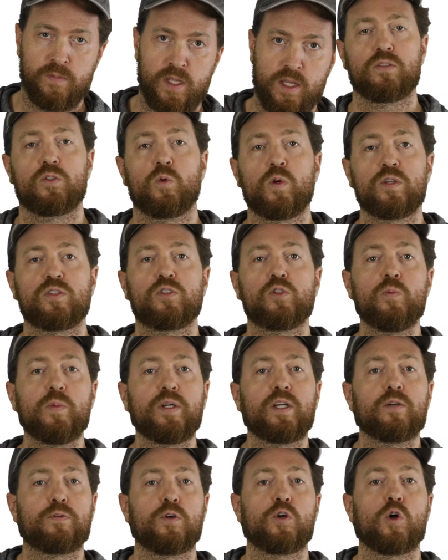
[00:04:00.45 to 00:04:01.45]
So we're
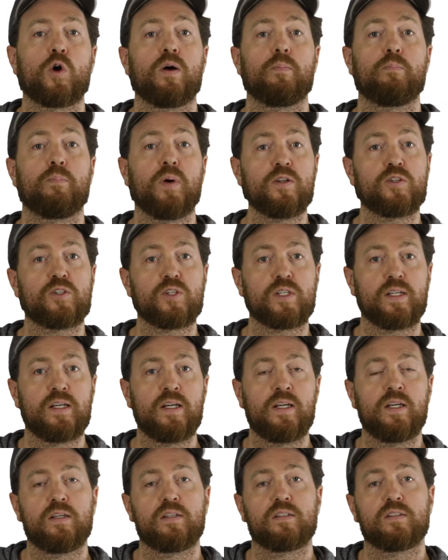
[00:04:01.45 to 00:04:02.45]
assuming if you're on a budget
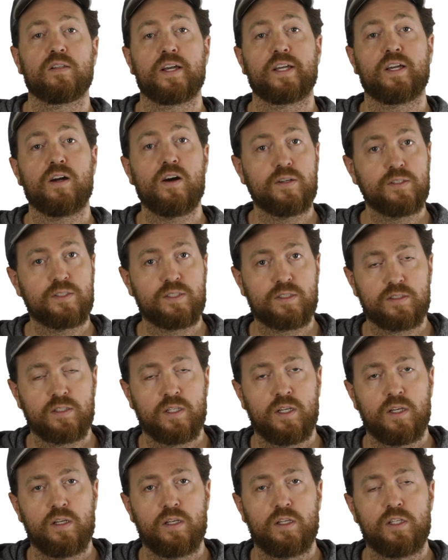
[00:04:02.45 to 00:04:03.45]
like us,
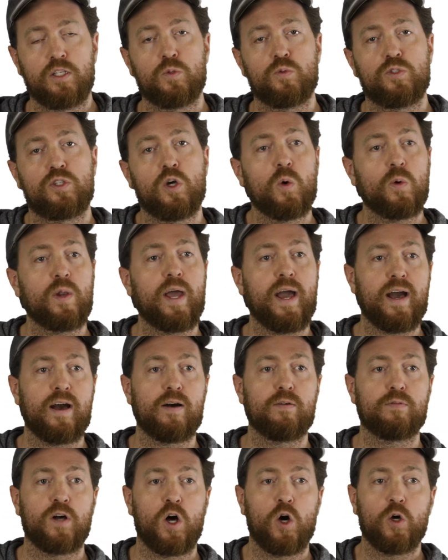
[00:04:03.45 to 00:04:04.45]
you don't
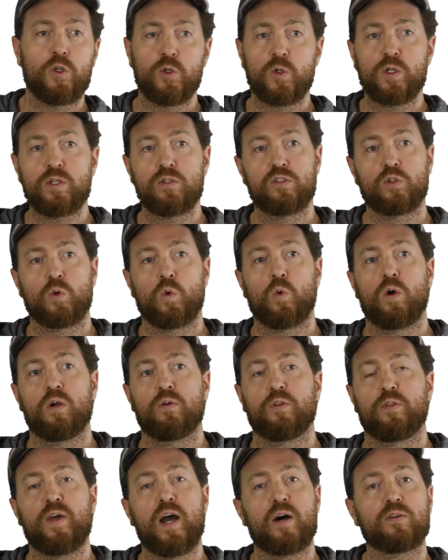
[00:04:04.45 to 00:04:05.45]
have hundreds
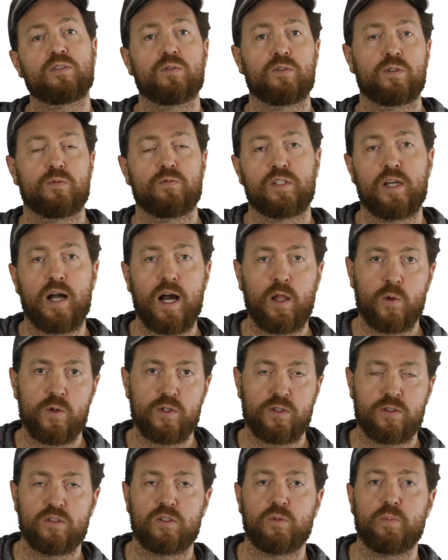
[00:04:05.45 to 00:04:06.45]
or thousands of
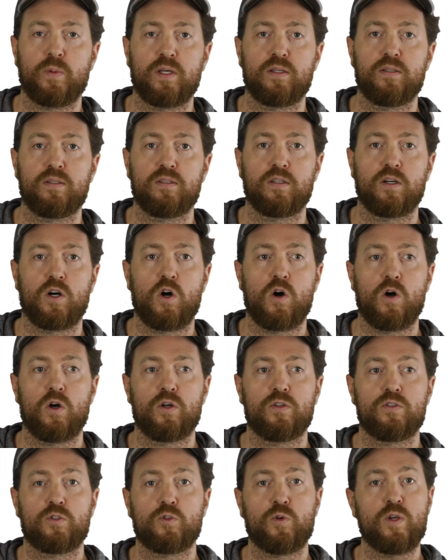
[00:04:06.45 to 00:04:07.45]
dollars to spend
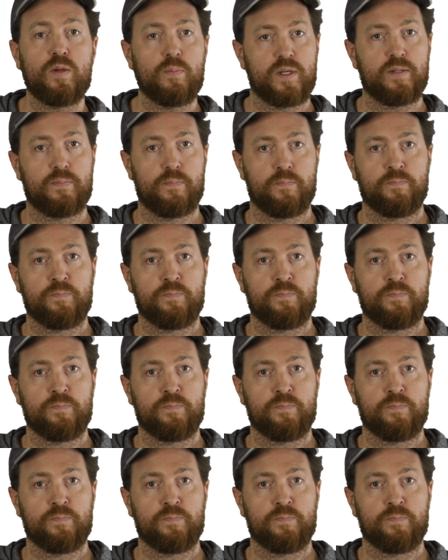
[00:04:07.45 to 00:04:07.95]
on treatment,